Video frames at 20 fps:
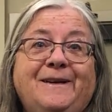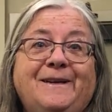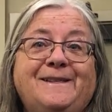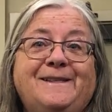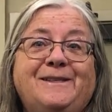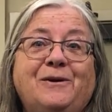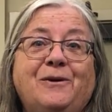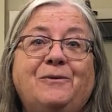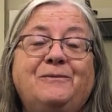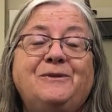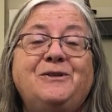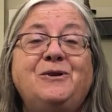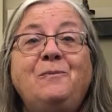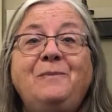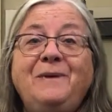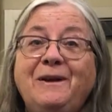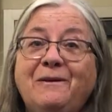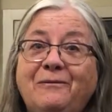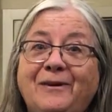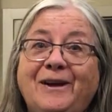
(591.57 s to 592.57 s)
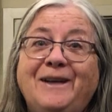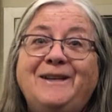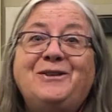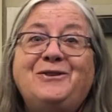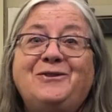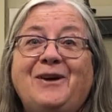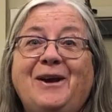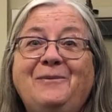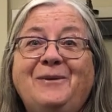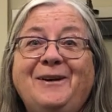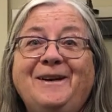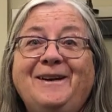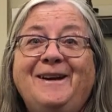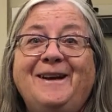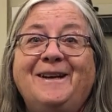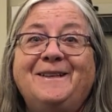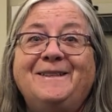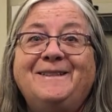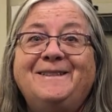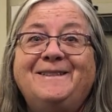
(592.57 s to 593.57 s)
So don't be afraid to try one
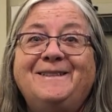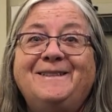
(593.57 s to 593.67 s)
on.